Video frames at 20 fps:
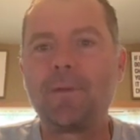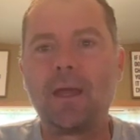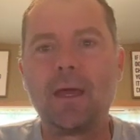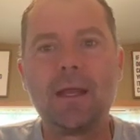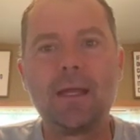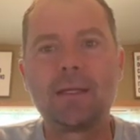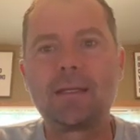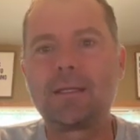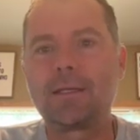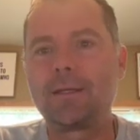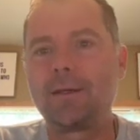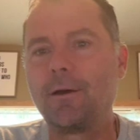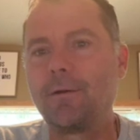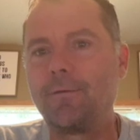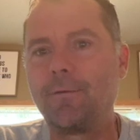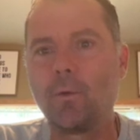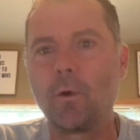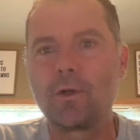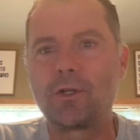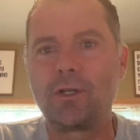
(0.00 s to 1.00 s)
And it's
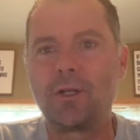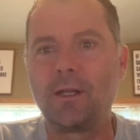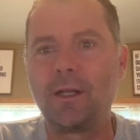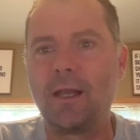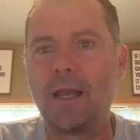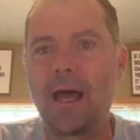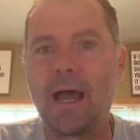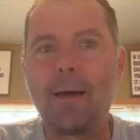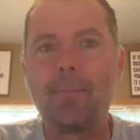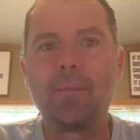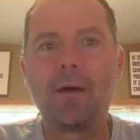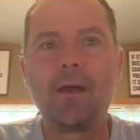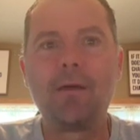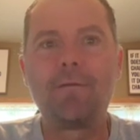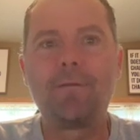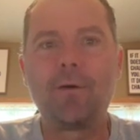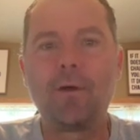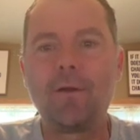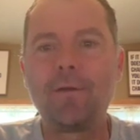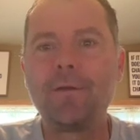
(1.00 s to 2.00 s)
unfortunately not my
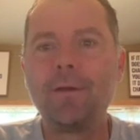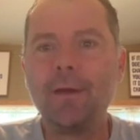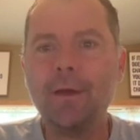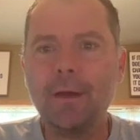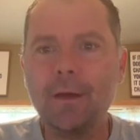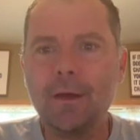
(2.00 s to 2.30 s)
fault